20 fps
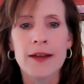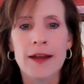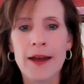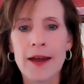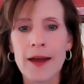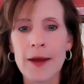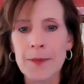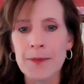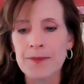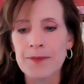
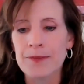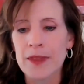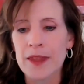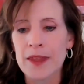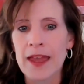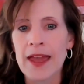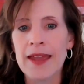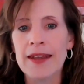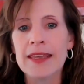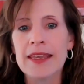And
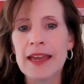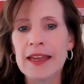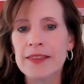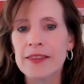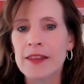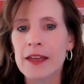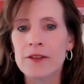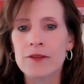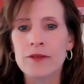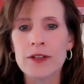again,
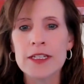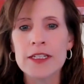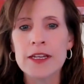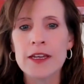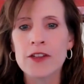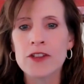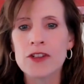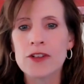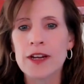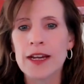like
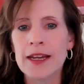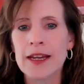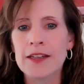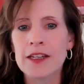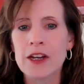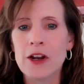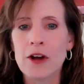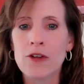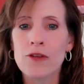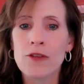retail trade,
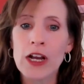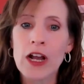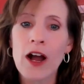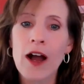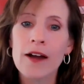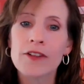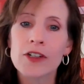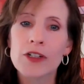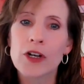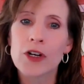
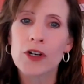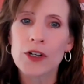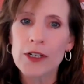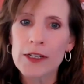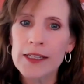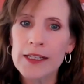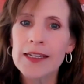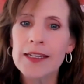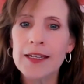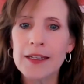recovered
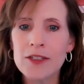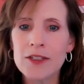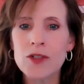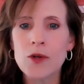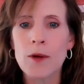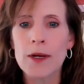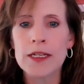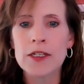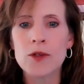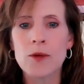early in
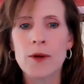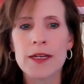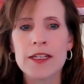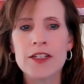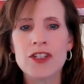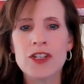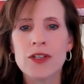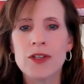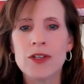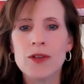
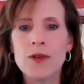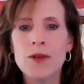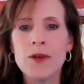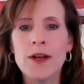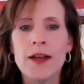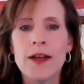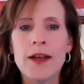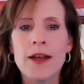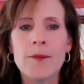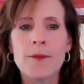2022,
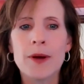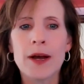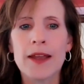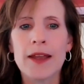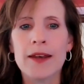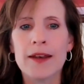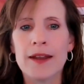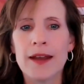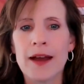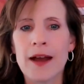
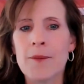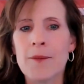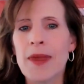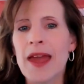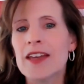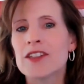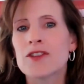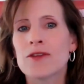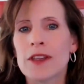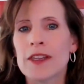but
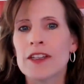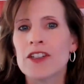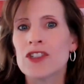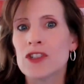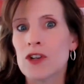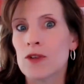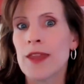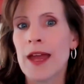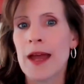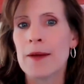hasn't really
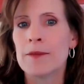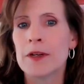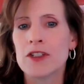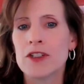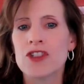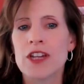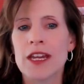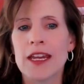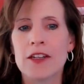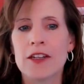shown that
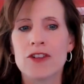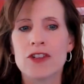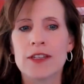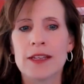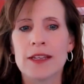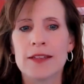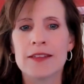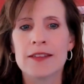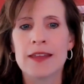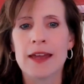much change
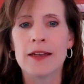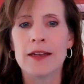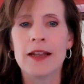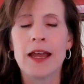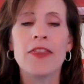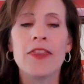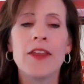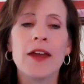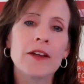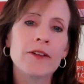since then.
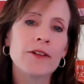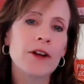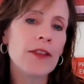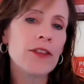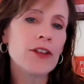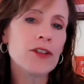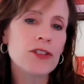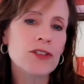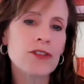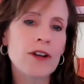And then there were
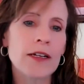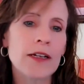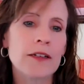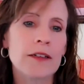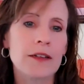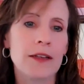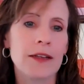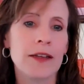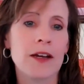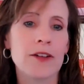other
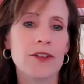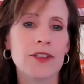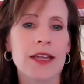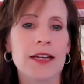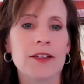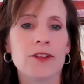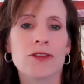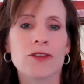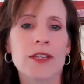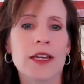
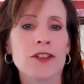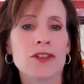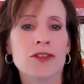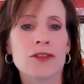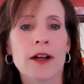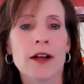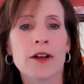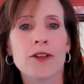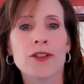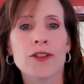sectors that
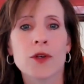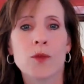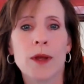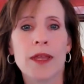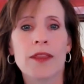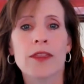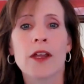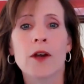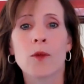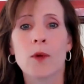struggled to
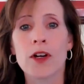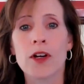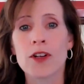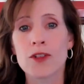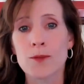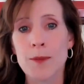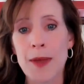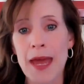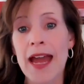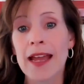win their
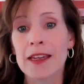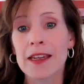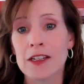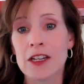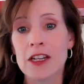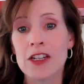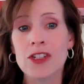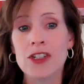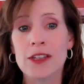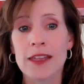workers back
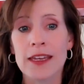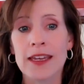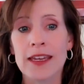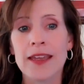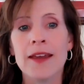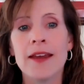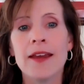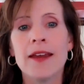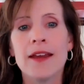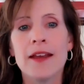initially,